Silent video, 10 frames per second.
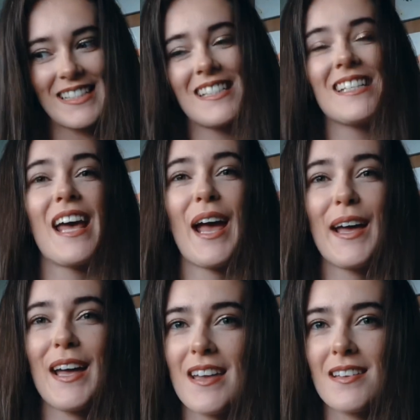
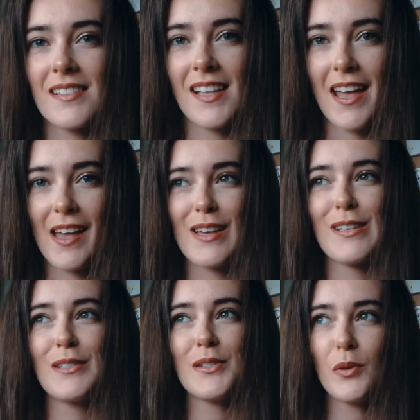Today is a
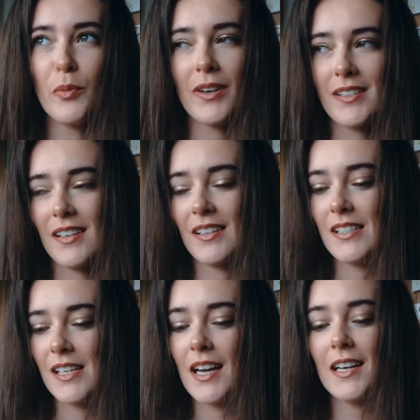super exciting
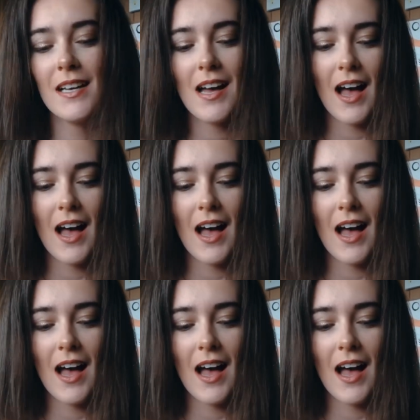day.